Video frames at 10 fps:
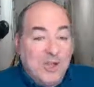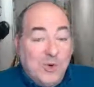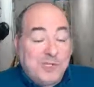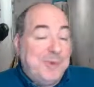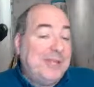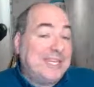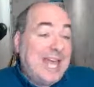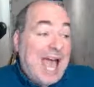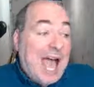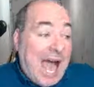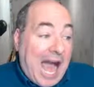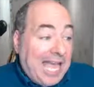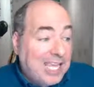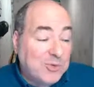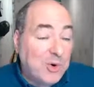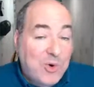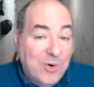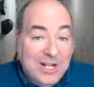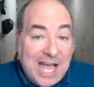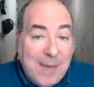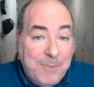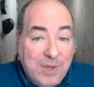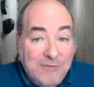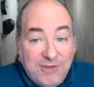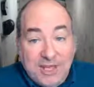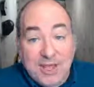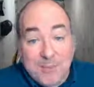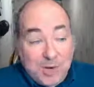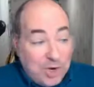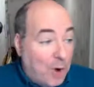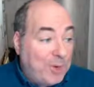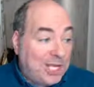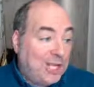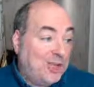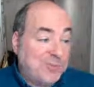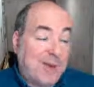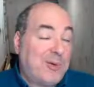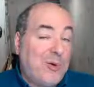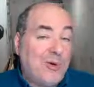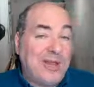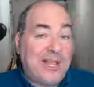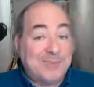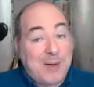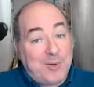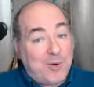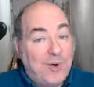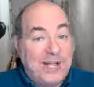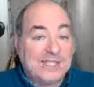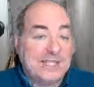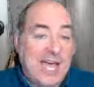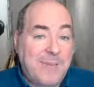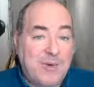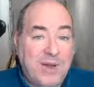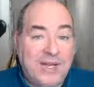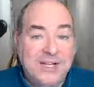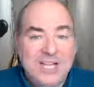which means that I can record a copy of it, but nobody can use my recording because my recording has a copyright.